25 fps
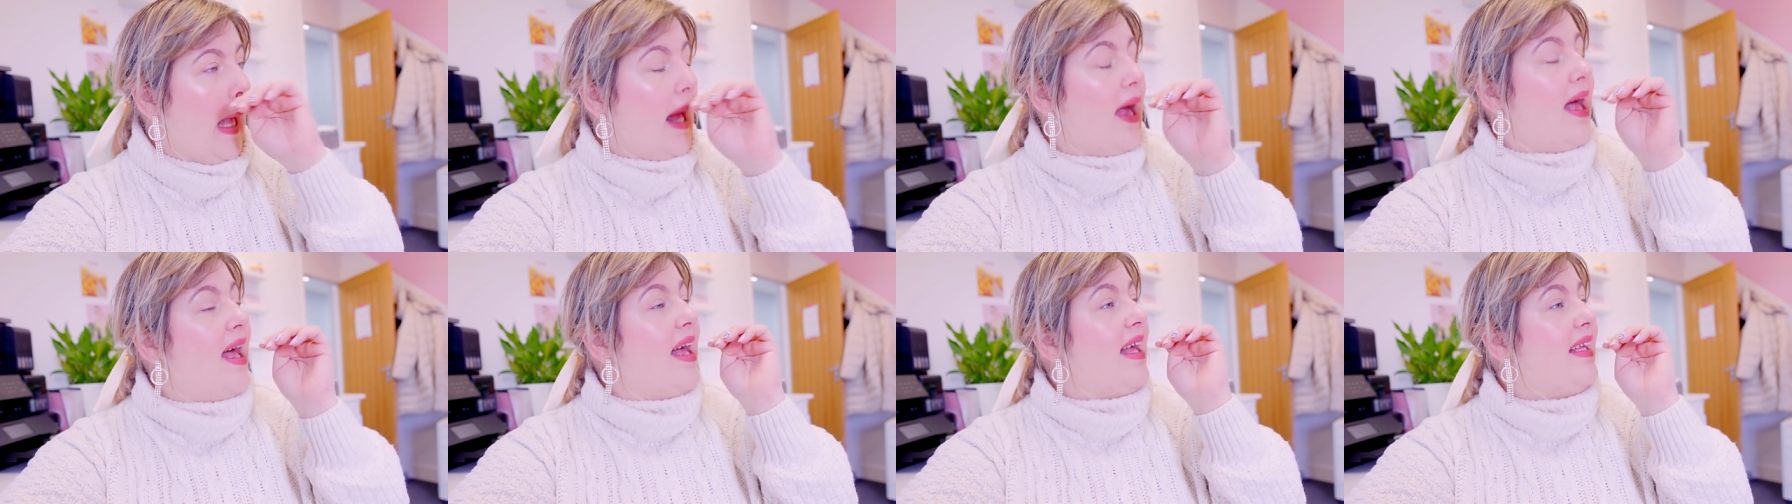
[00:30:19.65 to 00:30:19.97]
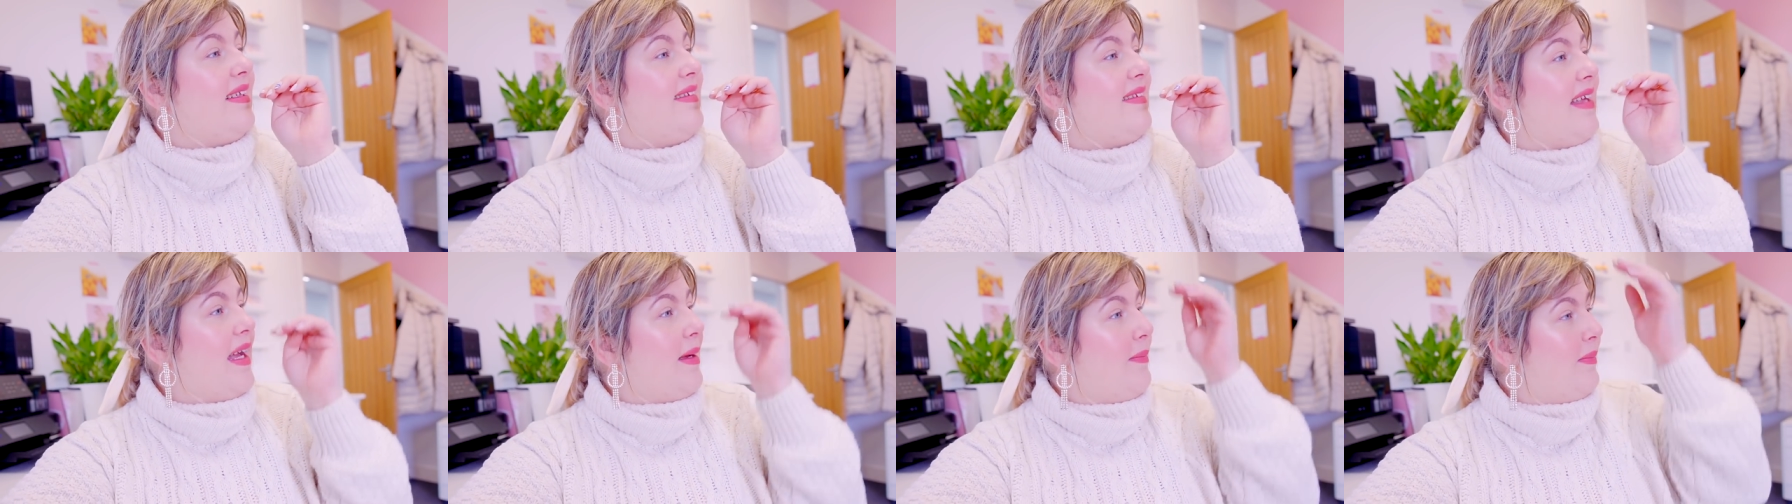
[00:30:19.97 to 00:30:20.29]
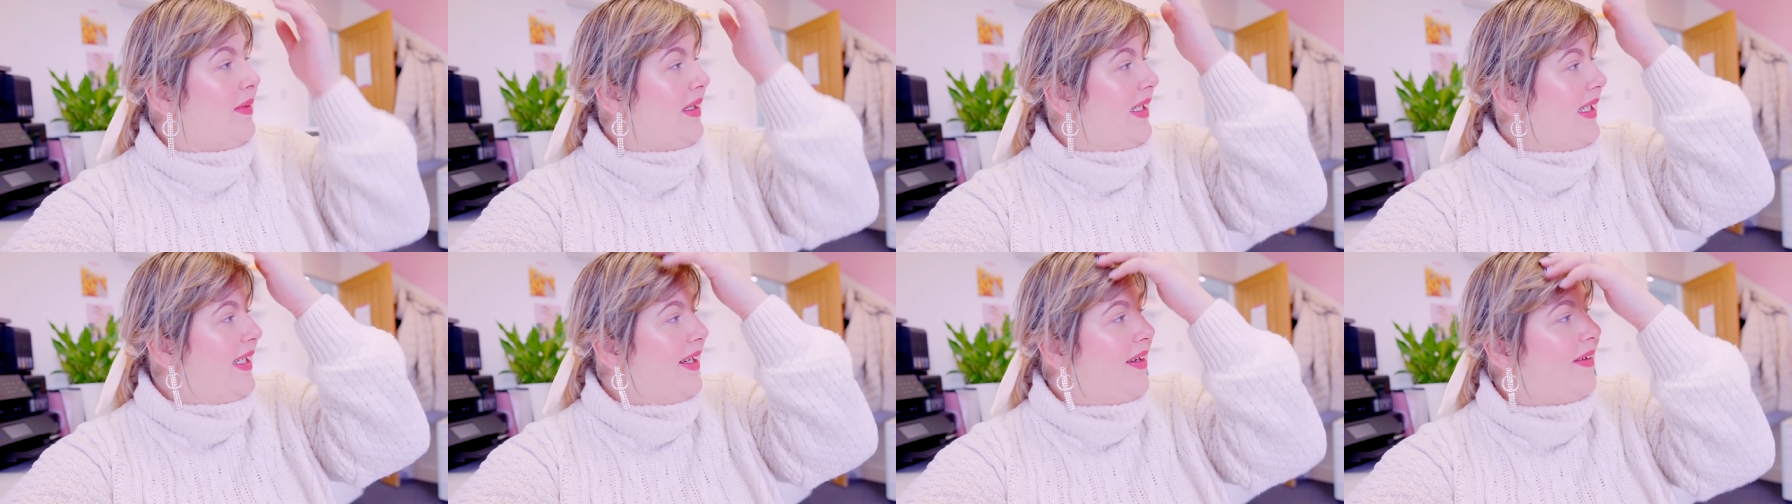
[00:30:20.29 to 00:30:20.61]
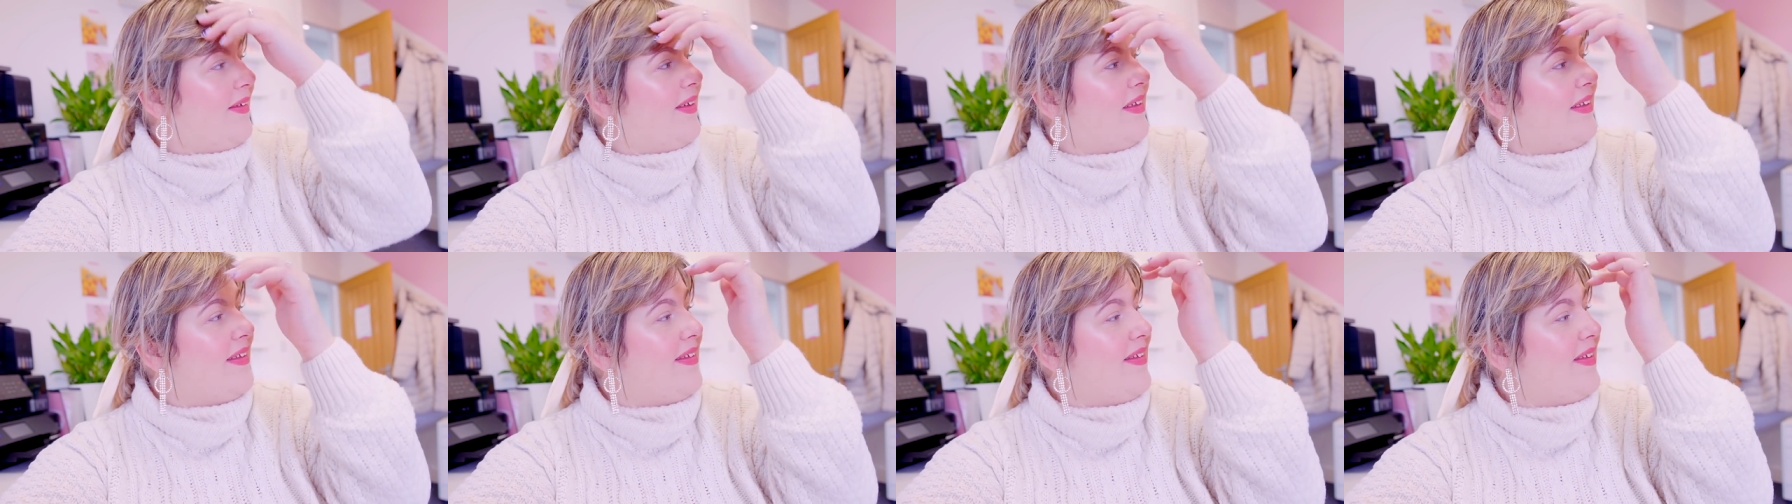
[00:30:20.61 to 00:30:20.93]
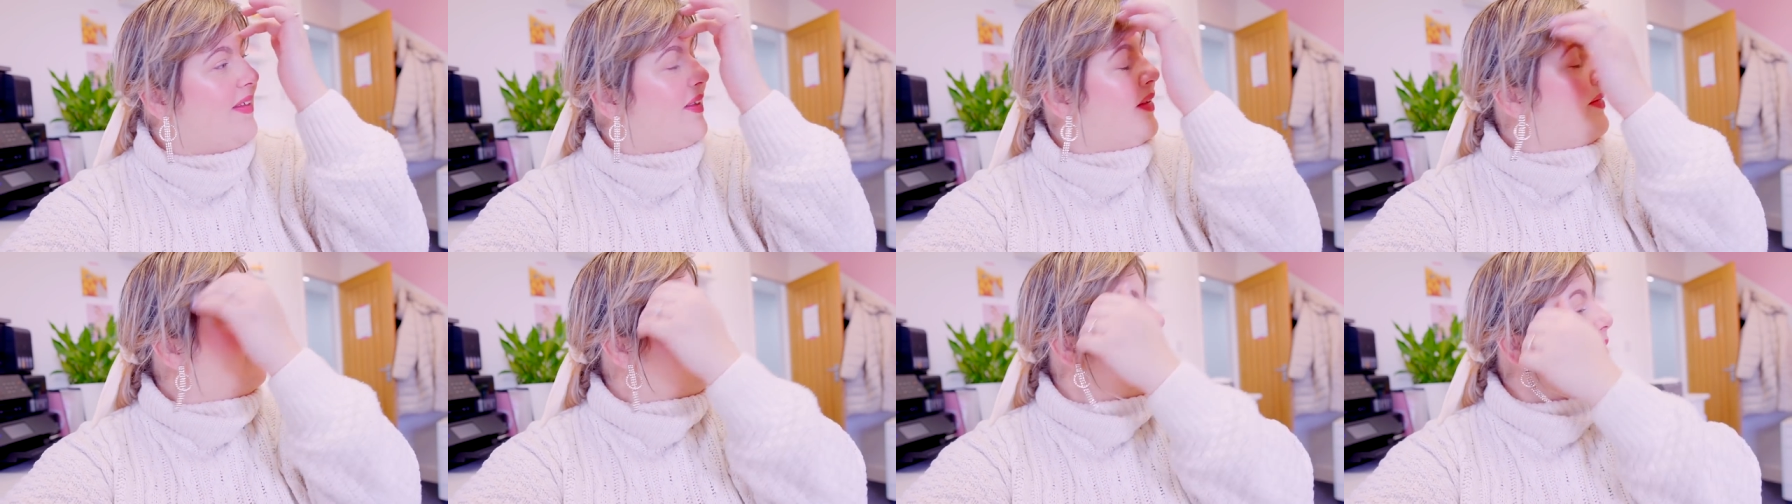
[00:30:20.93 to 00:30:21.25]
And Emily, you're
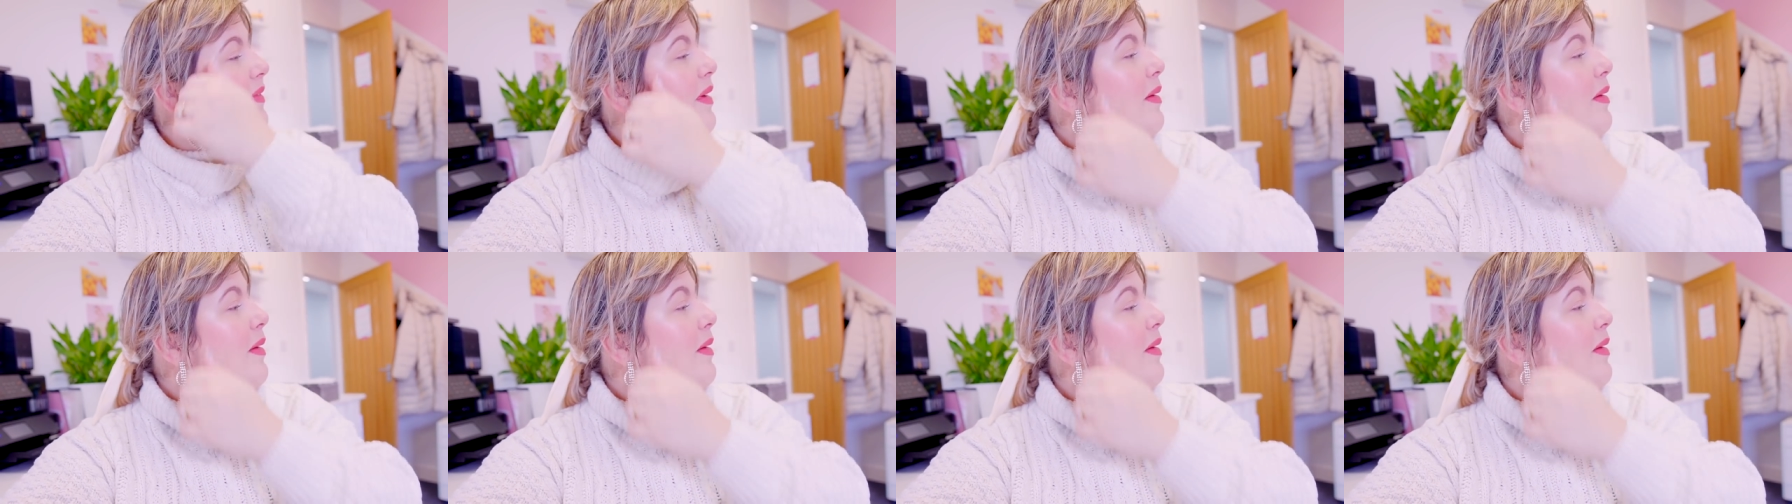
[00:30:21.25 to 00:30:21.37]
also coming